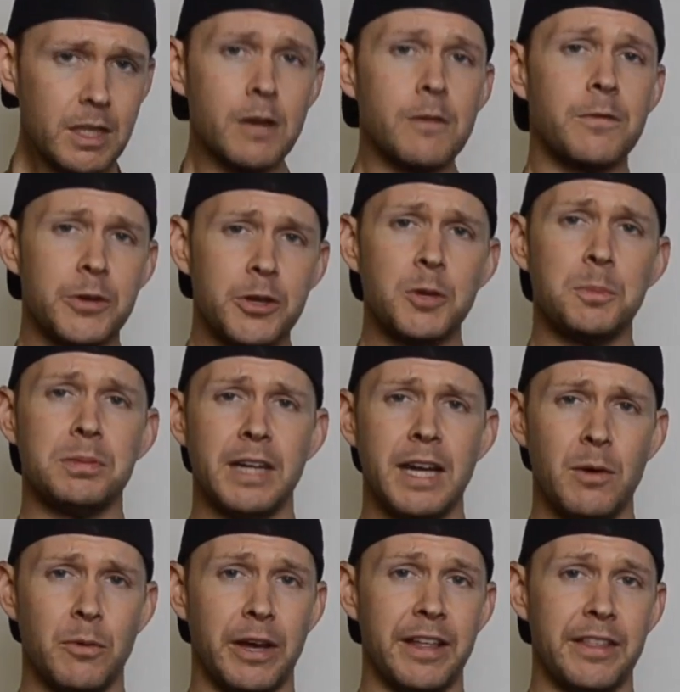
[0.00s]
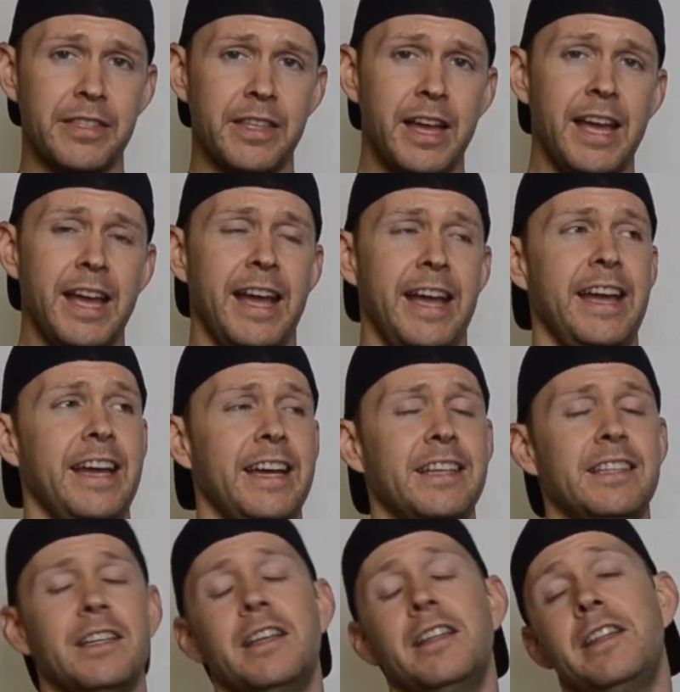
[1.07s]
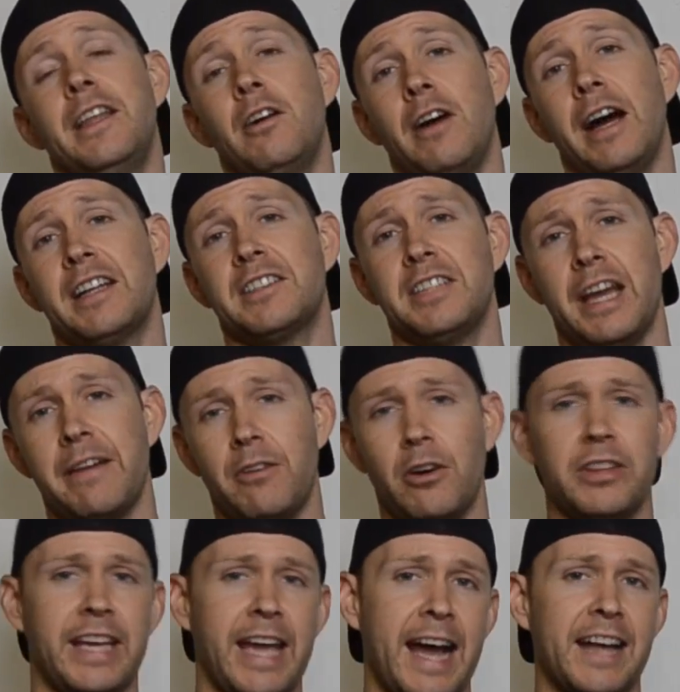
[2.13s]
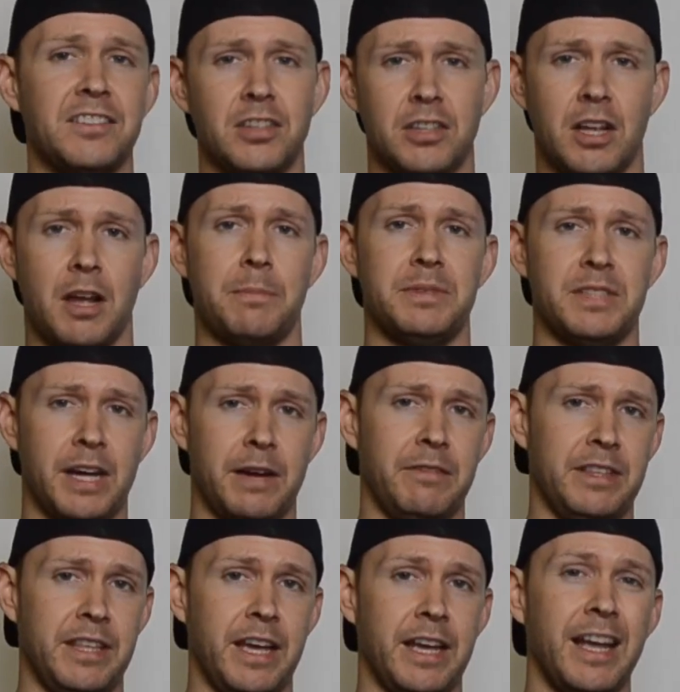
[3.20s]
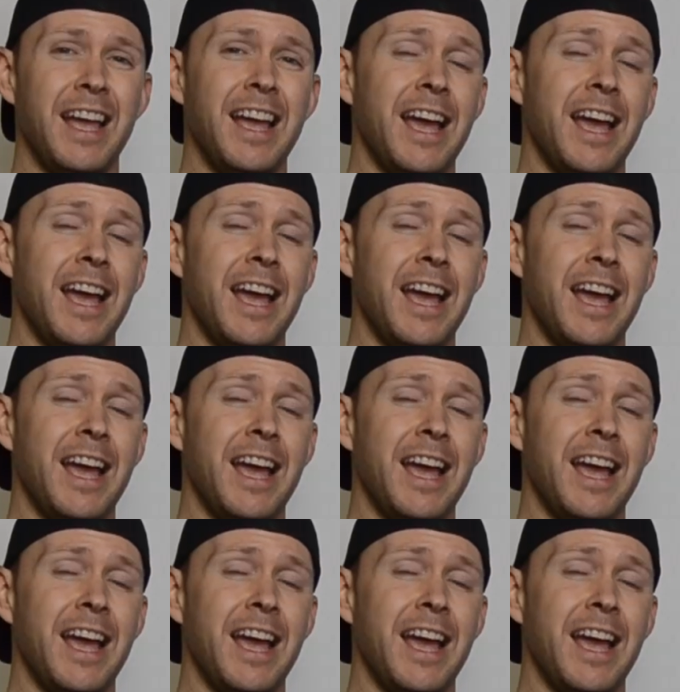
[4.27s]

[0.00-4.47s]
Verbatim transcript: for you to play with and they'll actually have all the gas hookups and everything.